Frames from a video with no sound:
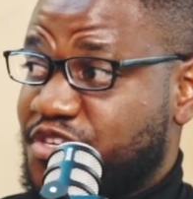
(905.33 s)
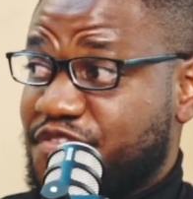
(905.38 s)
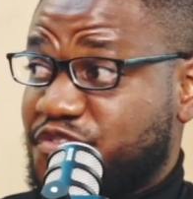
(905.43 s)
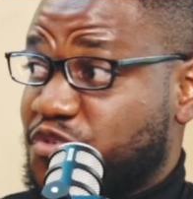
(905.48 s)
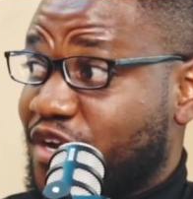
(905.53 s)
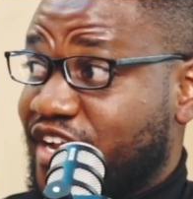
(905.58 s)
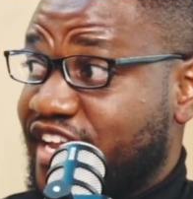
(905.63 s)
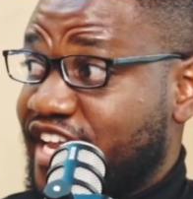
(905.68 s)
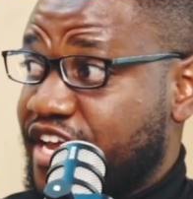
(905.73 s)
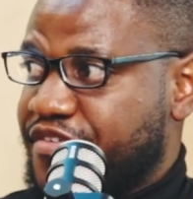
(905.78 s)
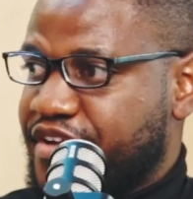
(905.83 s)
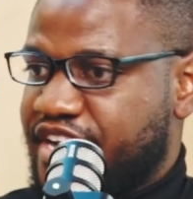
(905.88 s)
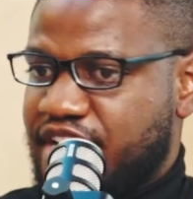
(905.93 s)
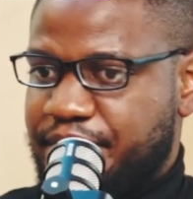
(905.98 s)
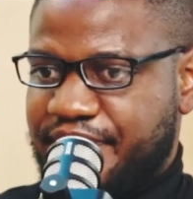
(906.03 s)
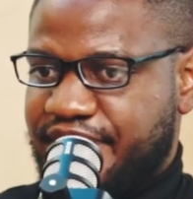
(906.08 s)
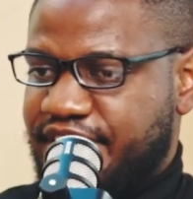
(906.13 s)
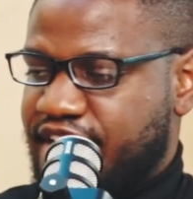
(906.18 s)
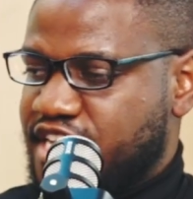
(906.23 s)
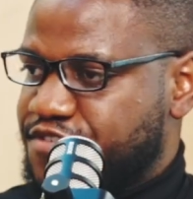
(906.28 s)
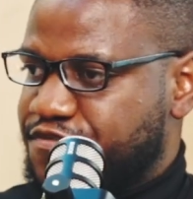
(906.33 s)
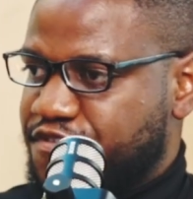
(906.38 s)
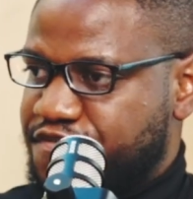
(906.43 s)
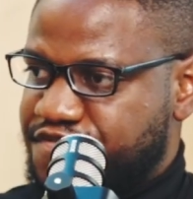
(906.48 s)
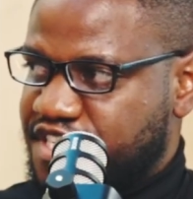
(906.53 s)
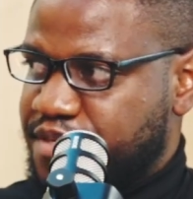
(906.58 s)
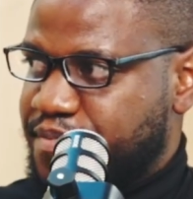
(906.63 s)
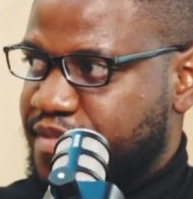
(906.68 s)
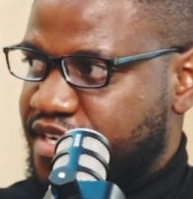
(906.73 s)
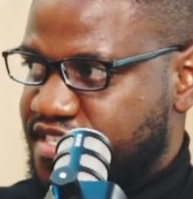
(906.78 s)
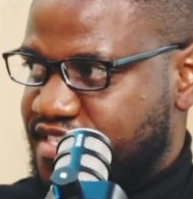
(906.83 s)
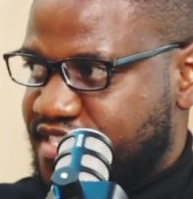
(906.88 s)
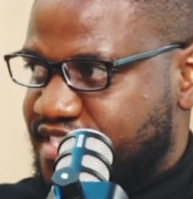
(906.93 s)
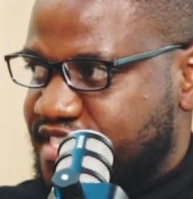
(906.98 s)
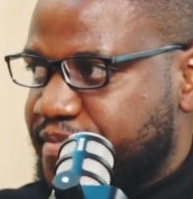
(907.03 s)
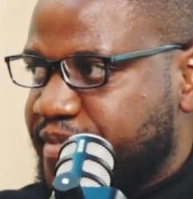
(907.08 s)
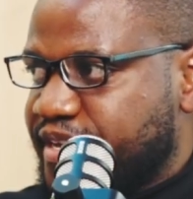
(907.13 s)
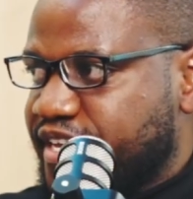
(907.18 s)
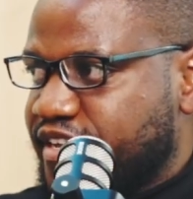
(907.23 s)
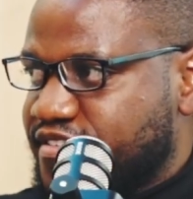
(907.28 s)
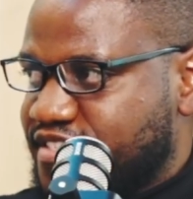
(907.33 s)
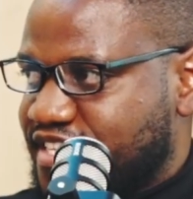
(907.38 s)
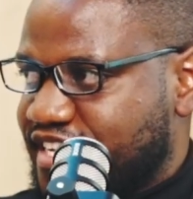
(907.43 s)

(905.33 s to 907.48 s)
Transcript: you have to clear it up in the next 15 minutes. There's somebody else